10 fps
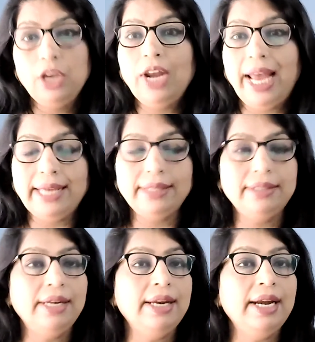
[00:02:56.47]
Your
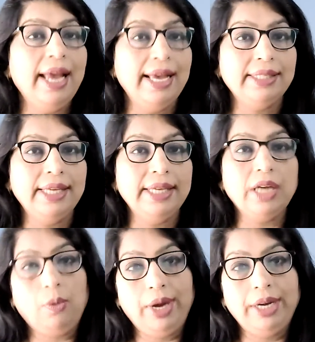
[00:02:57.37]
extended essays
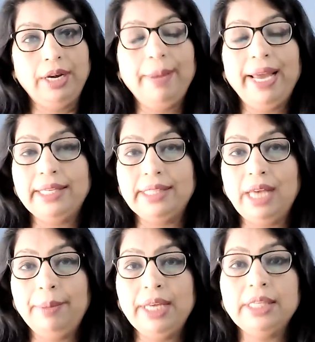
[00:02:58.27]
are graded by
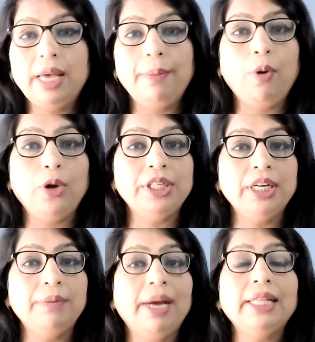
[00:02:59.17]
examiners
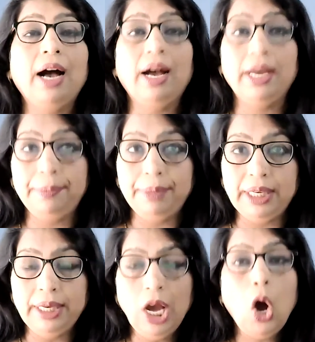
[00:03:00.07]
appointed by the
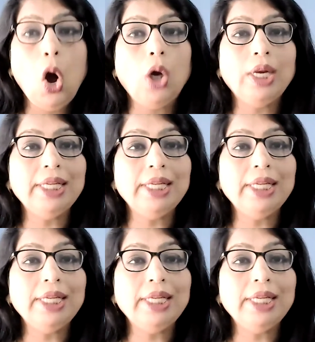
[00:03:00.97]
IB on a